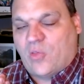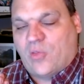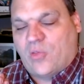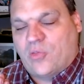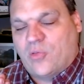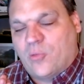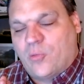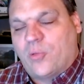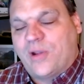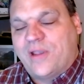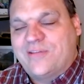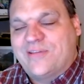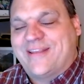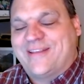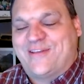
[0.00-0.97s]
The
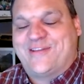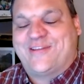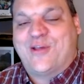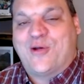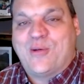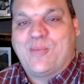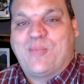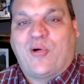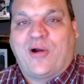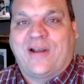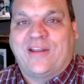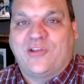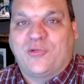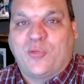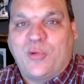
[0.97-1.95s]
reason this is so important
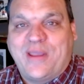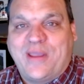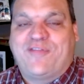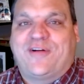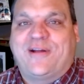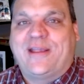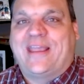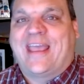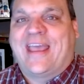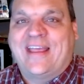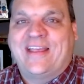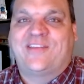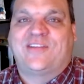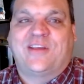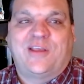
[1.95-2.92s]
is we forget
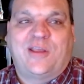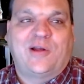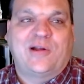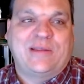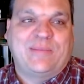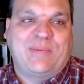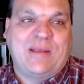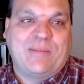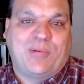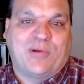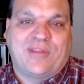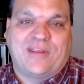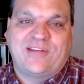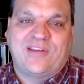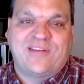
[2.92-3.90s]
as security people,
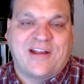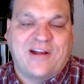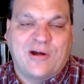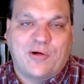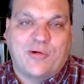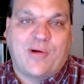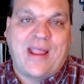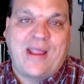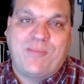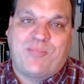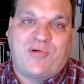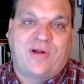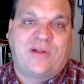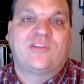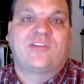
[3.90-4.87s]
this is a great
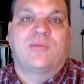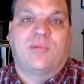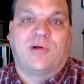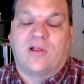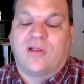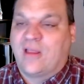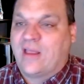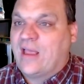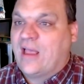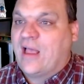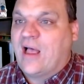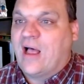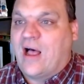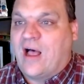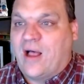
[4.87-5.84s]
principle.
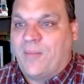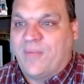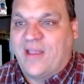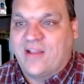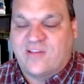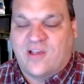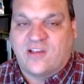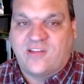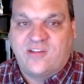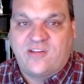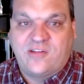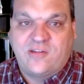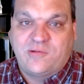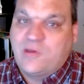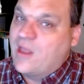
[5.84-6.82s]
It's
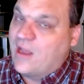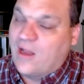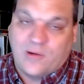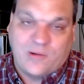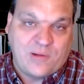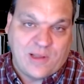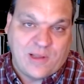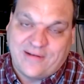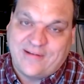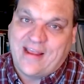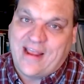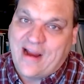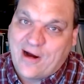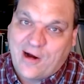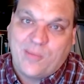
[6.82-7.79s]
a
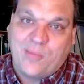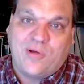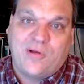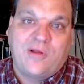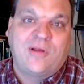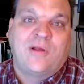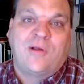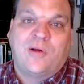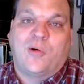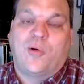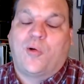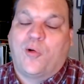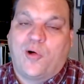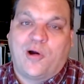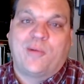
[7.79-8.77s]
terrible,
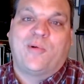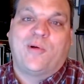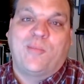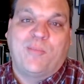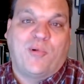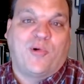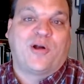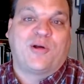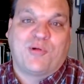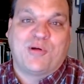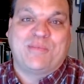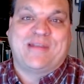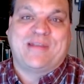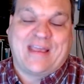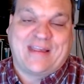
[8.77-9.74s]
horrible
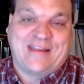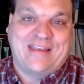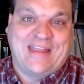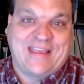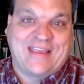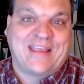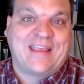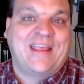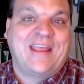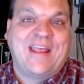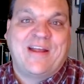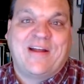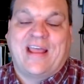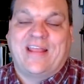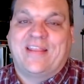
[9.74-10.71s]
boardroom technique,
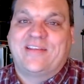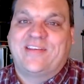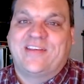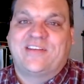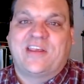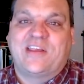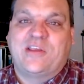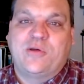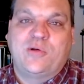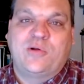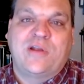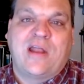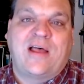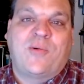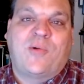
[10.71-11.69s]
right? This is, you do
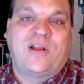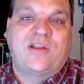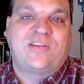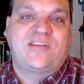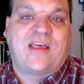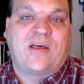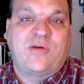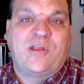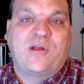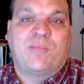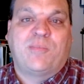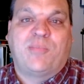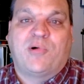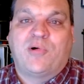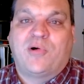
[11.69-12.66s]
not want to sell your
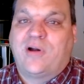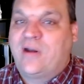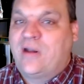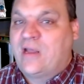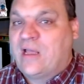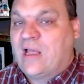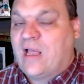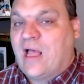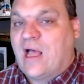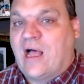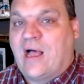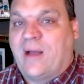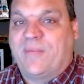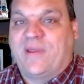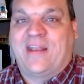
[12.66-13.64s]
board.
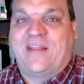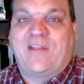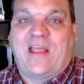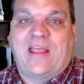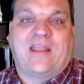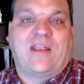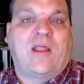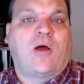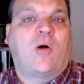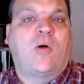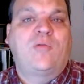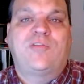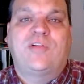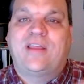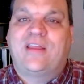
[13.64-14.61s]
And
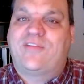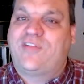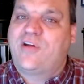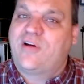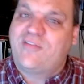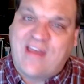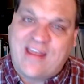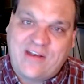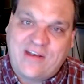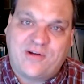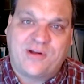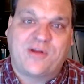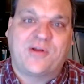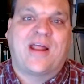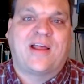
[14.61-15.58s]
hopefully if you're a vendor,
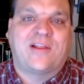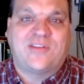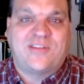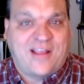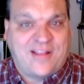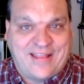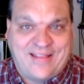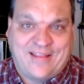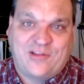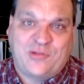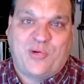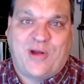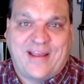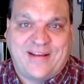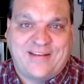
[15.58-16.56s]
you're not selling least
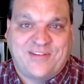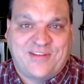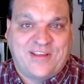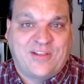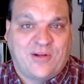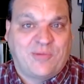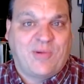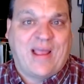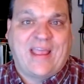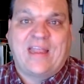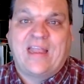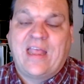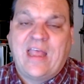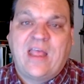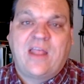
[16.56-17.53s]
practice either, right?
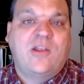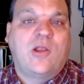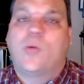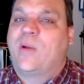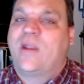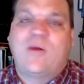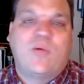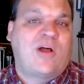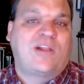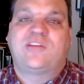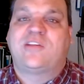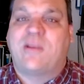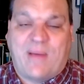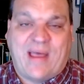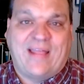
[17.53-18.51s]
Nobody wants
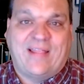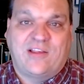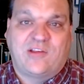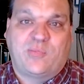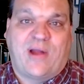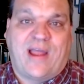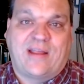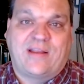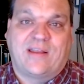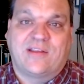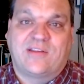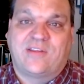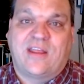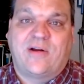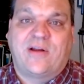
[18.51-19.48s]
to buy least
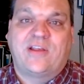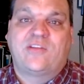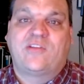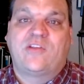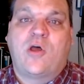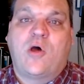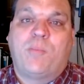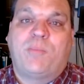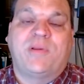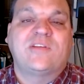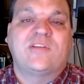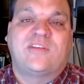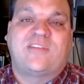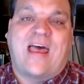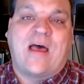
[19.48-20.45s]
practice. There is no
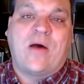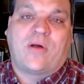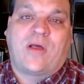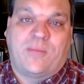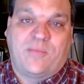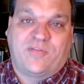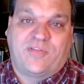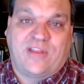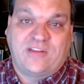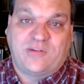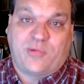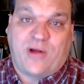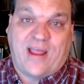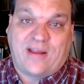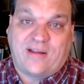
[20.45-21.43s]
business outcome of least
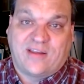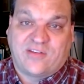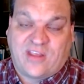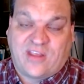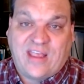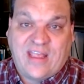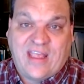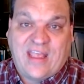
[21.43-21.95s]
practice.